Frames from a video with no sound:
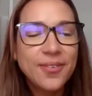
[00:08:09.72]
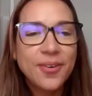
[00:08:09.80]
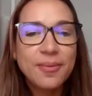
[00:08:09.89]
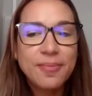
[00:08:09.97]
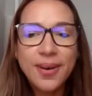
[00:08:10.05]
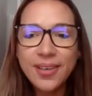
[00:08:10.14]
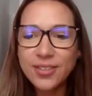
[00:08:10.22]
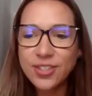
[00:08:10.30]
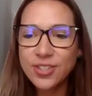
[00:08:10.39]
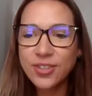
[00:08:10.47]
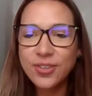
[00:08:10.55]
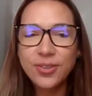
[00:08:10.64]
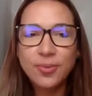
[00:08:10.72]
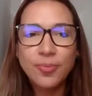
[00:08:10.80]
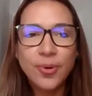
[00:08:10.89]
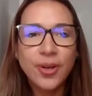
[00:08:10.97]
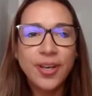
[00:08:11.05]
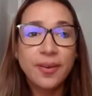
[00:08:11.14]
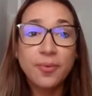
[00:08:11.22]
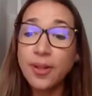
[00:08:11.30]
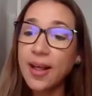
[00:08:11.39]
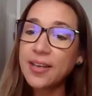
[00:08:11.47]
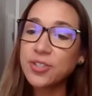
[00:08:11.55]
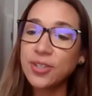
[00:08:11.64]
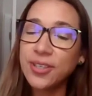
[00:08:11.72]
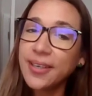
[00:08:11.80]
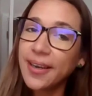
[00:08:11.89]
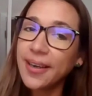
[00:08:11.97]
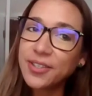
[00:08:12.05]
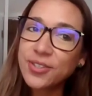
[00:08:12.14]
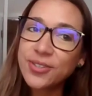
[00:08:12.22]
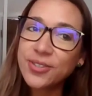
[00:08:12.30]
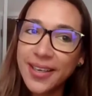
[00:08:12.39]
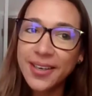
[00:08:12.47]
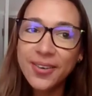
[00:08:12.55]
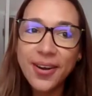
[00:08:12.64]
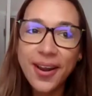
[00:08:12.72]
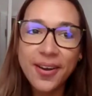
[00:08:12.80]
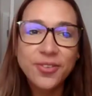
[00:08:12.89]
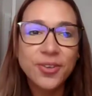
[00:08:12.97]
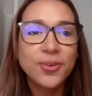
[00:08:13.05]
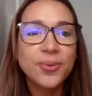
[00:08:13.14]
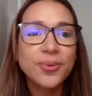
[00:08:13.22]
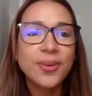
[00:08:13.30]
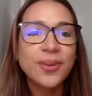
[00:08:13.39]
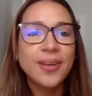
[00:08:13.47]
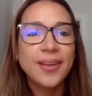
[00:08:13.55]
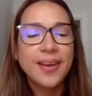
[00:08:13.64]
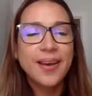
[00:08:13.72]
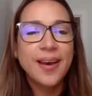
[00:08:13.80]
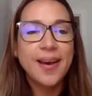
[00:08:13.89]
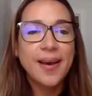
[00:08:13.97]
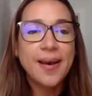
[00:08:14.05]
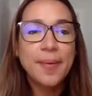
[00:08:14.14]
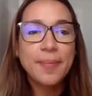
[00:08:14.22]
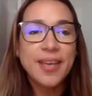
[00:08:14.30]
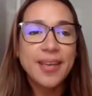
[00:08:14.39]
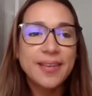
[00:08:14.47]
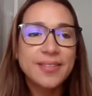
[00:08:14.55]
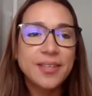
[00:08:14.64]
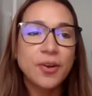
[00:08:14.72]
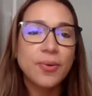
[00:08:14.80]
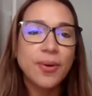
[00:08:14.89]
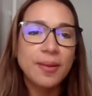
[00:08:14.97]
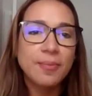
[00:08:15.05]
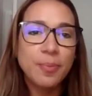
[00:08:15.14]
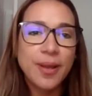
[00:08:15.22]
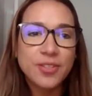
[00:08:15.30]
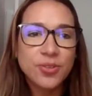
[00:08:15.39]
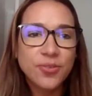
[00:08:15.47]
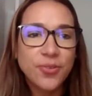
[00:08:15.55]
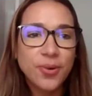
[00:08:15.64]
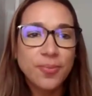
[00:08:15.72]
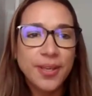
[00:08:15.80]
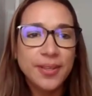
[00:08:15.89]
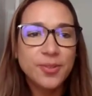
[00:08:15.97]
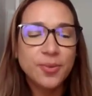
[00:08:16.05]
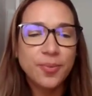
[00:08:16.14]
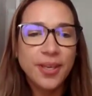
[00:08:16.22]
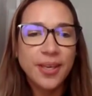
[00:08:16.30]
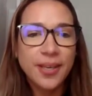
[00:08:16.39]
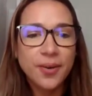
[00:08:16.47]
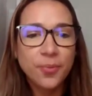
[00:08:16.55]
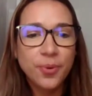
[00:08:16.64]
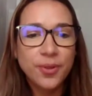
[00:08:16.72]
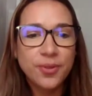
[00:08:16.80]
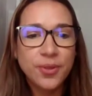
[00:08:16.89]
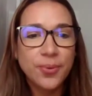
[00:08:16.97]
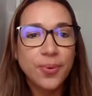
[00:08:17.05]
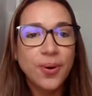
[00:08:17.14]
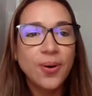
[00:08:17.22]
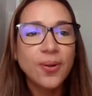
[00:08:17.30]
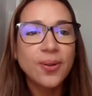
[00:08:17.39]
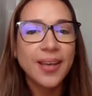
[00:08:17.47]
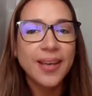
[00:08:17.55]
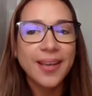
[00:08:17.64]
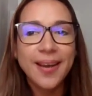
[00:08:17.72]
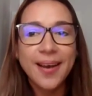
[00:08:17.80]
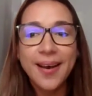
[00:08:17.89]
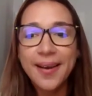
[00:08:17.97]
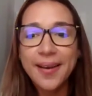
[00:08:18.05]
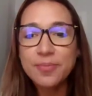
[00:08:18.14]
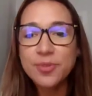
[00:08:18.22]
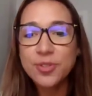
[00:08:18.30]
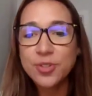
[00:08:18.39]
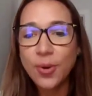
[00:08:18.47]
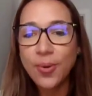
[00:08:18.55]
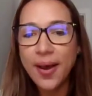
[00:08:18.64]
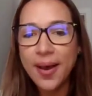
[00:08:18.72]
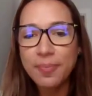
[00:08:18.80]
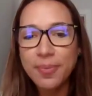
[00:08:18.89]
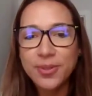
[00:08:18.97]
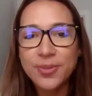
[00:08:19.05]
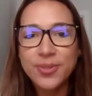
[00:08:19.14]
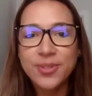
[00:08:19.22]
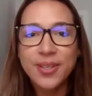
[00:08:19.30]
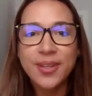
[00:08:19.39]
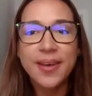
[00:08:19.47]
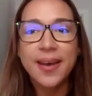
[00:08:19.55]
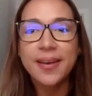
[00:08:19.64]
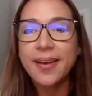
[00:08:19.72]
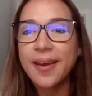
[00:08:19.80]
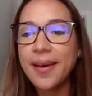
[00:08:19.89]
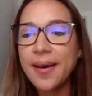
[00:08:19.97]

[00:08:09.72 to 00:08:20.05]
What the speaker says: you very much. Good morning. Well, actually, I should say good afternoon. It is a great pleasure for me to be here with you all, and I am so happy to see that